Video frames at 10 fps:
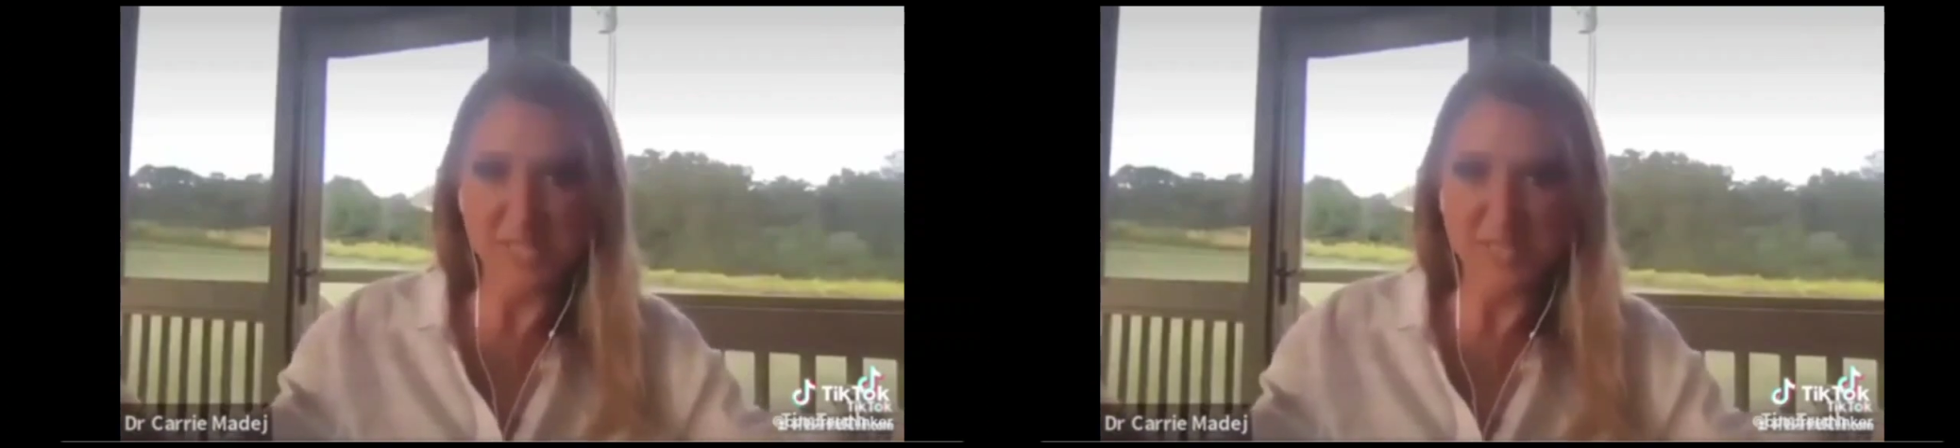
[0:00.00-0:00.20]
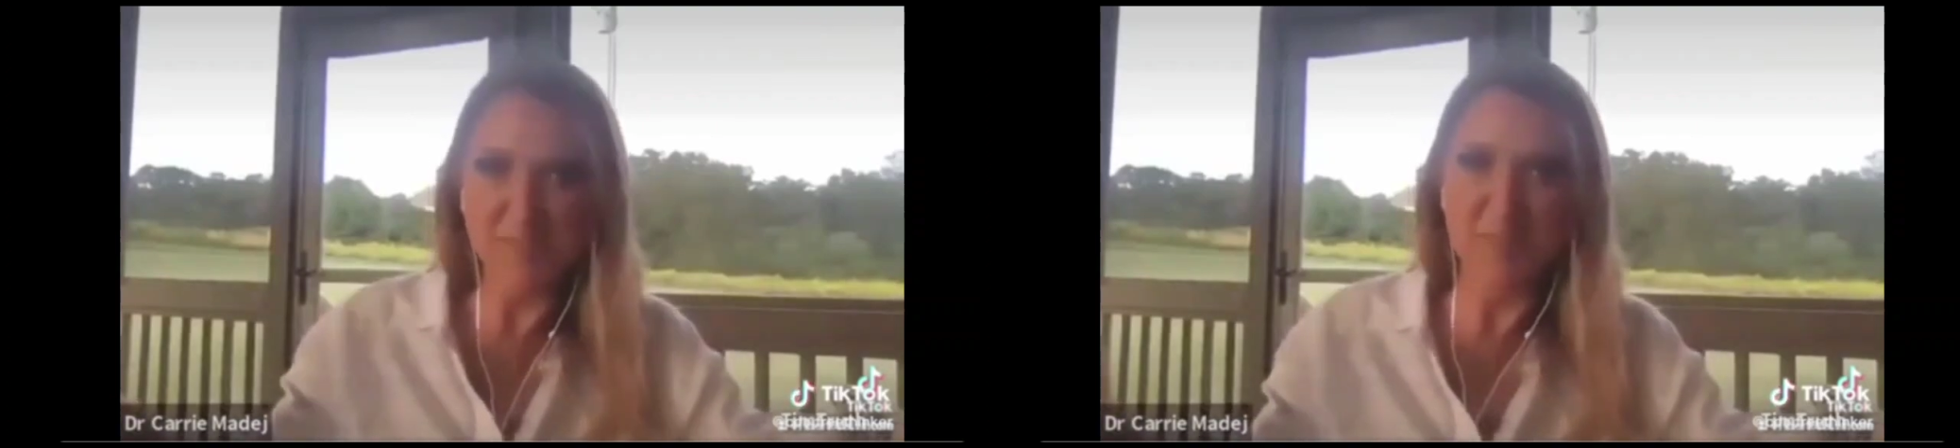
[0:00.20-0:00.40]

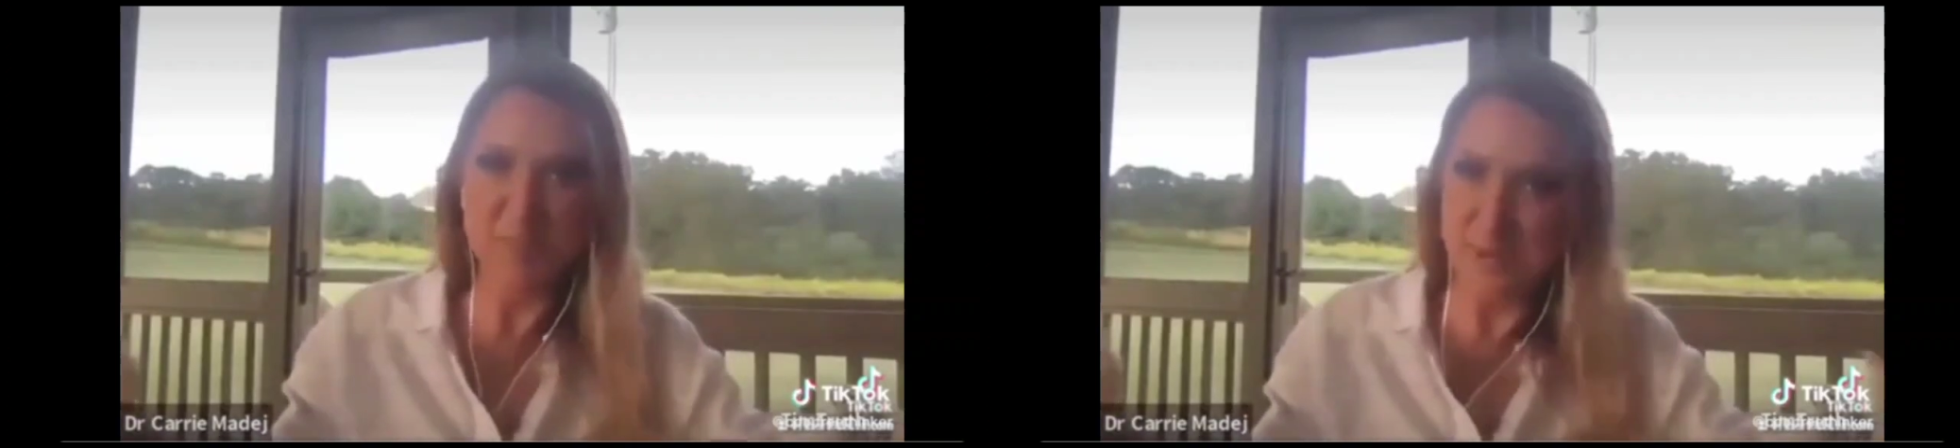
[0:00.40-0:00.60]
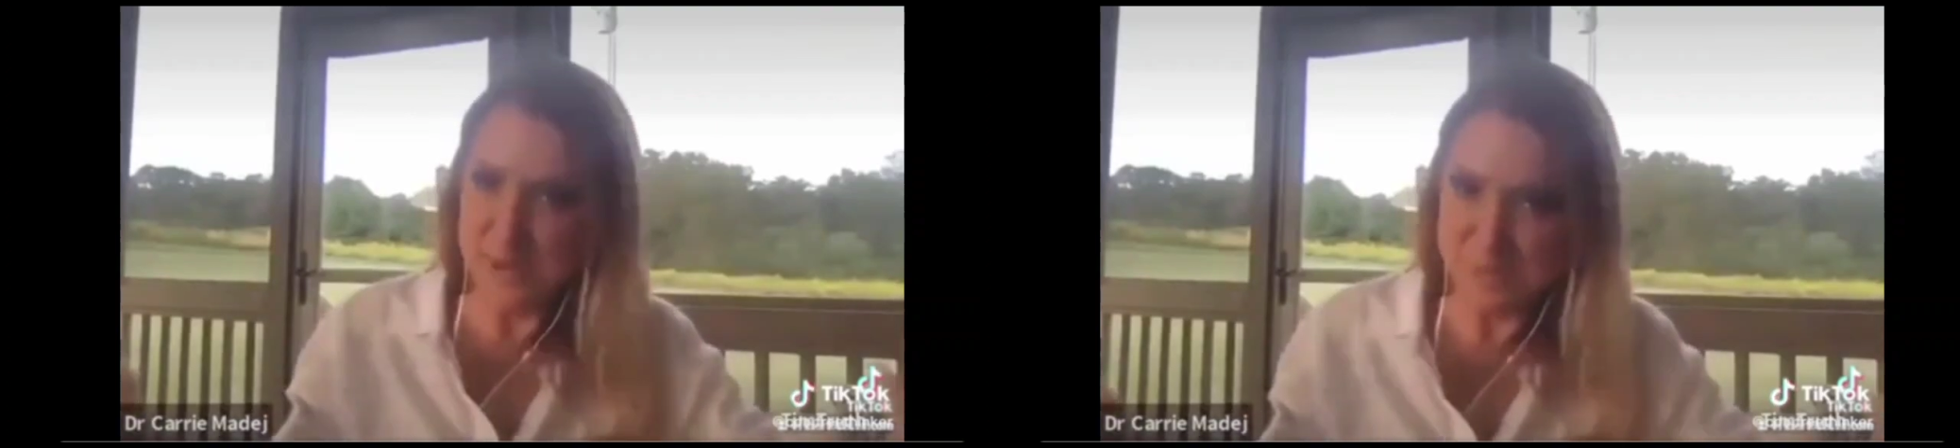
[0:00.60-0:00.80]
Was
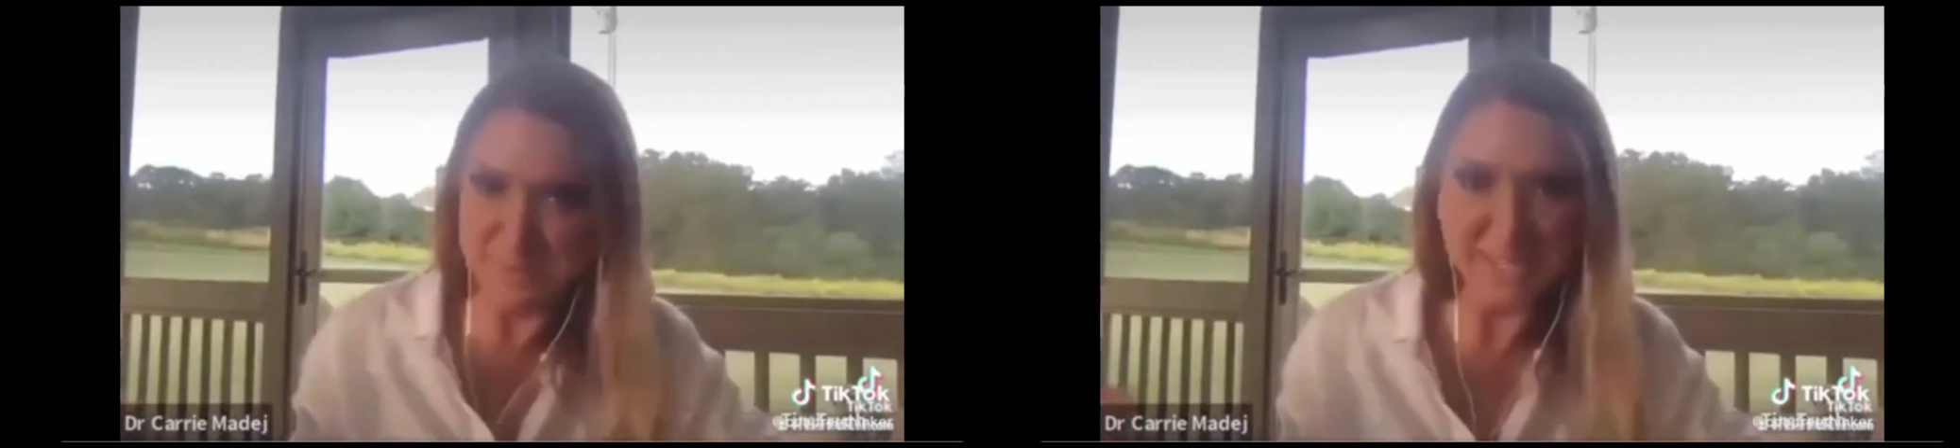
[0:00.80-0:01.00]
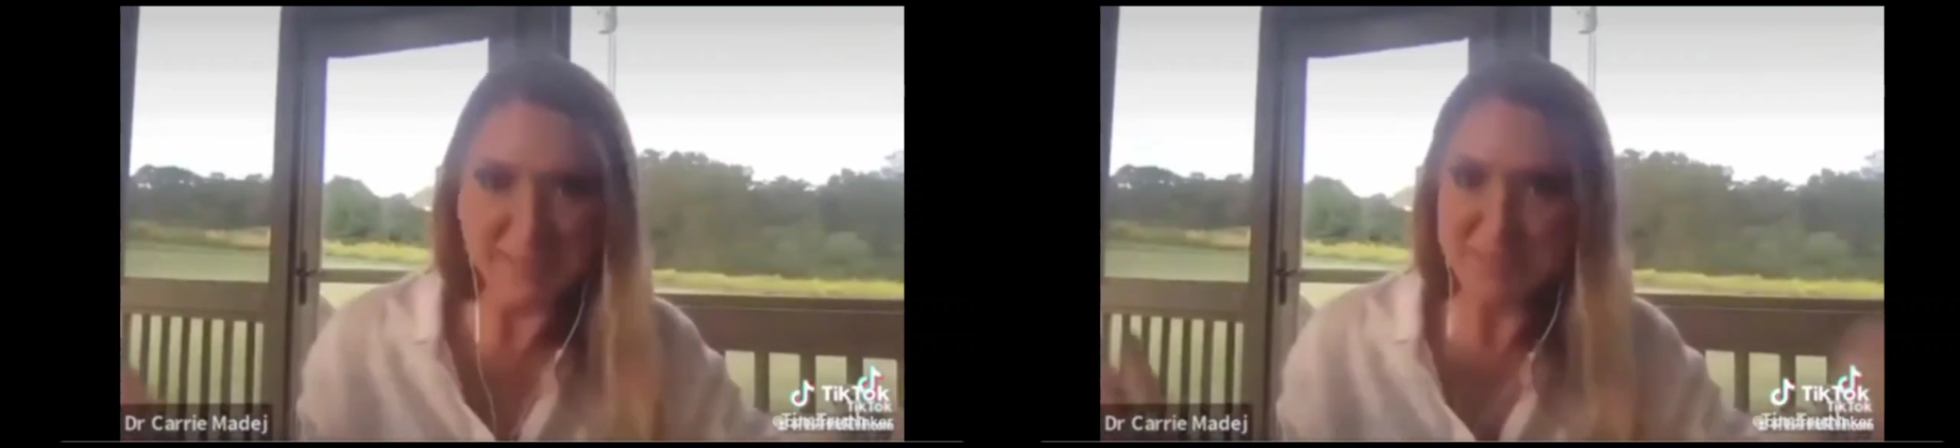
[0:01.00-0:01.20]
that
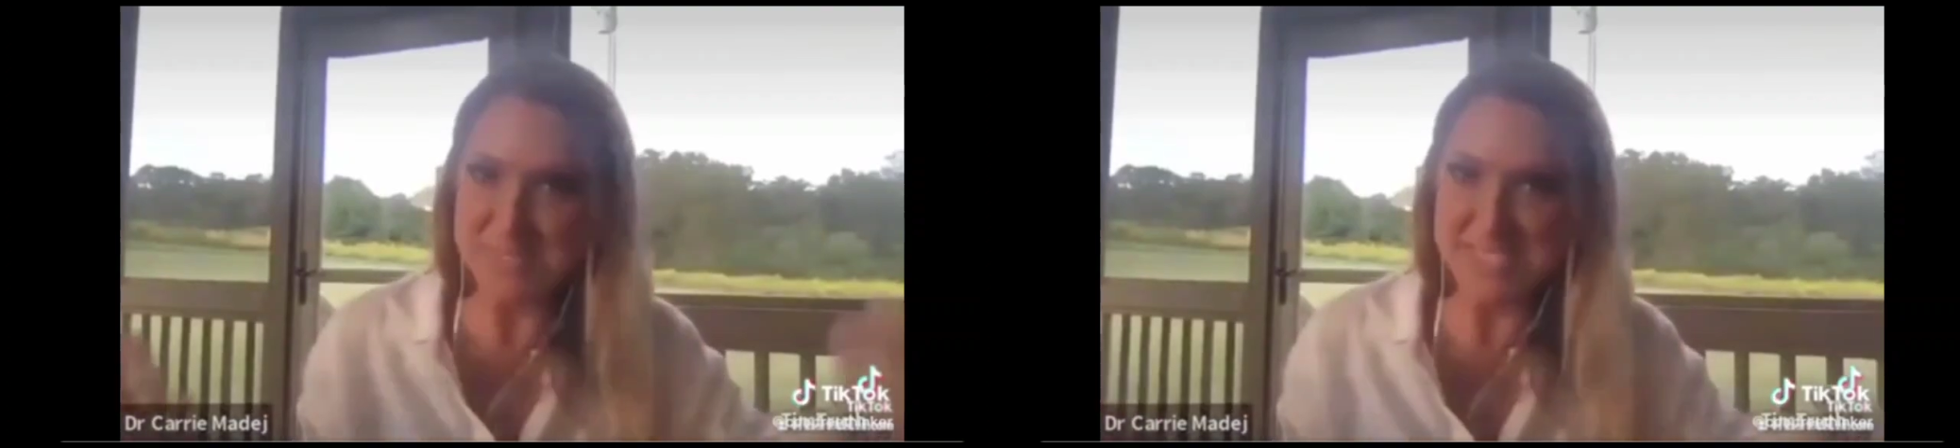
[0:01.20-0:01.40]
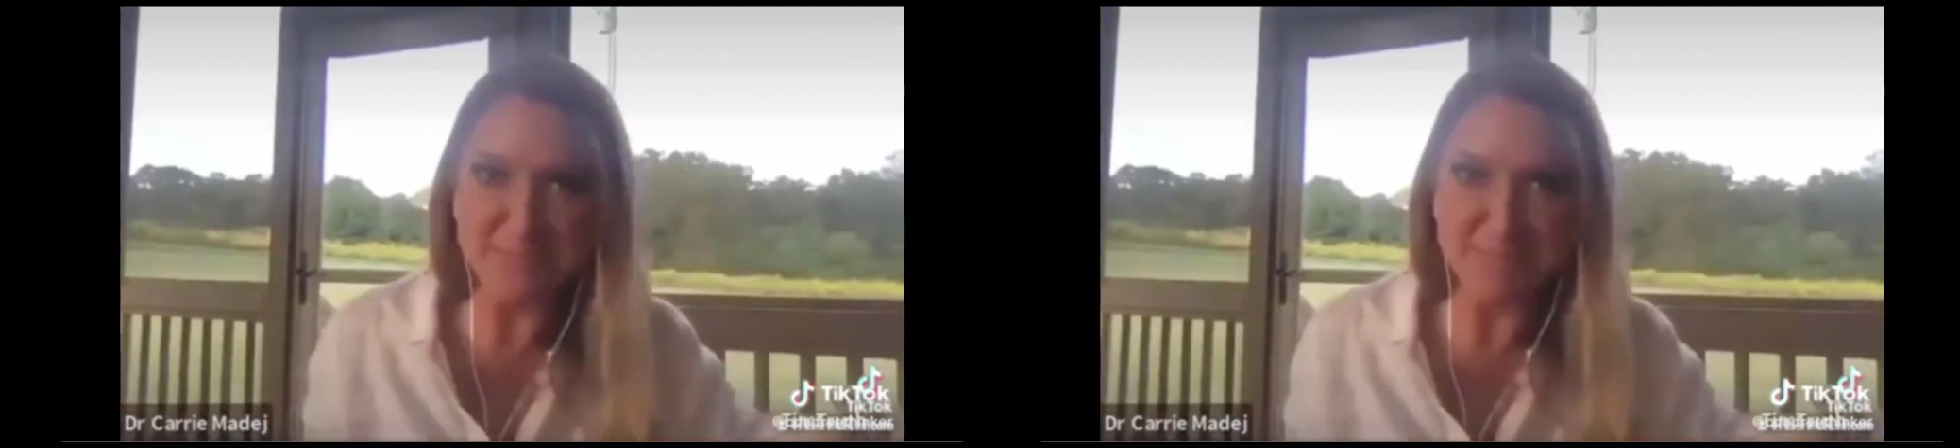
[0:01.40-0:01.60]
predictive
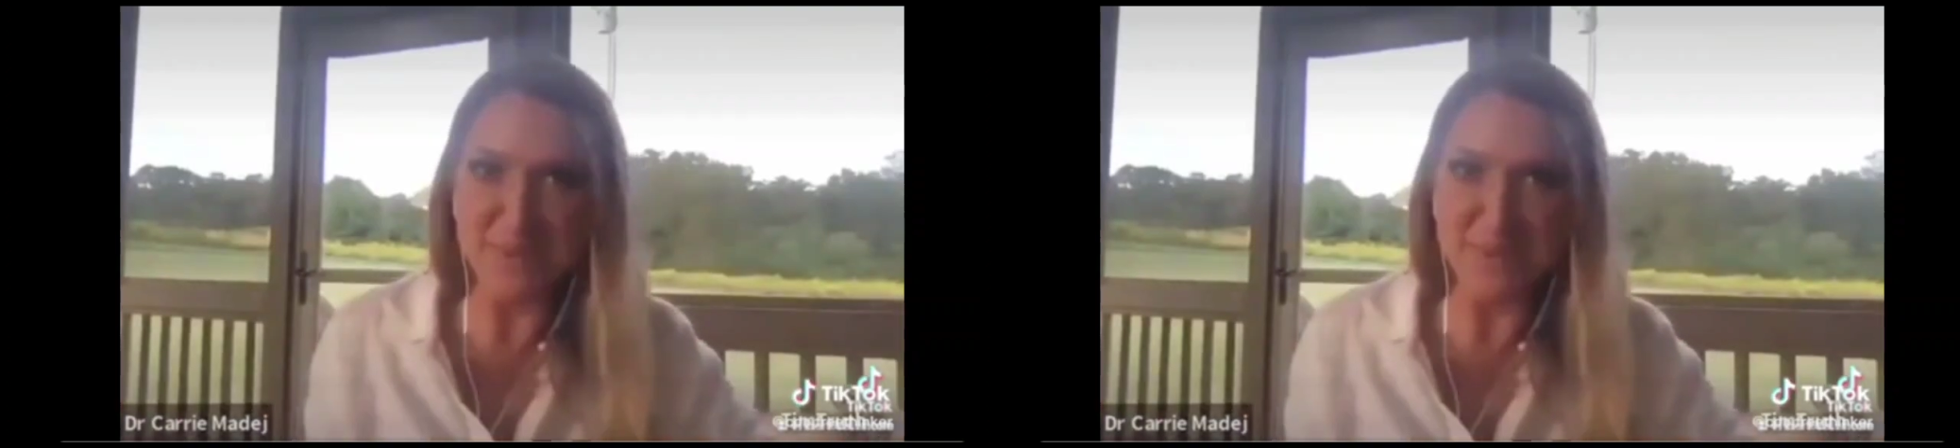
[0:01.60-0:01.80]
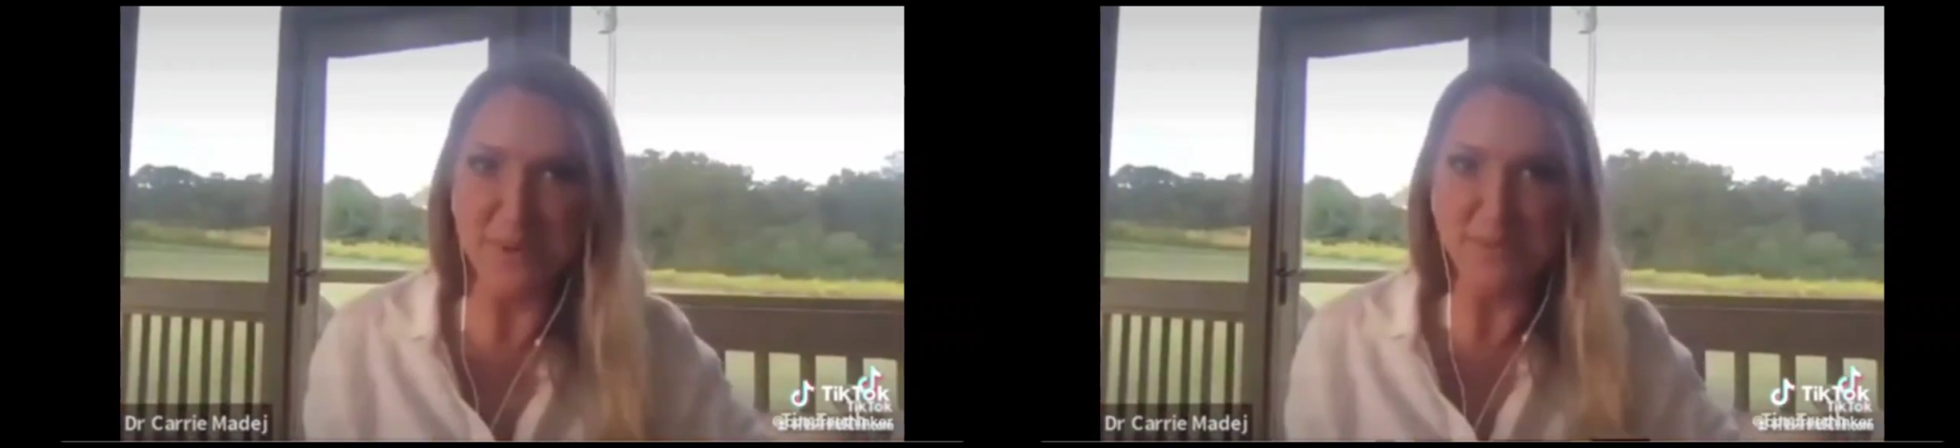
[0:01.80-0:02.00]
programming
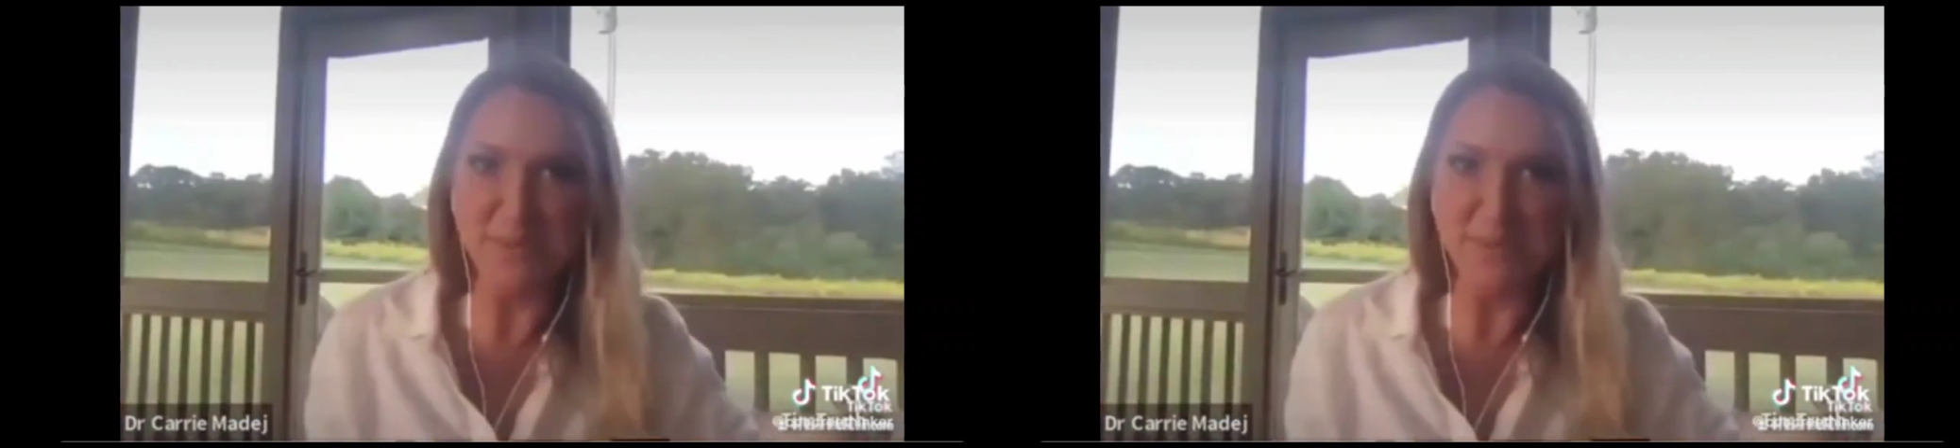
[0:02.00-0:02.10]
or what?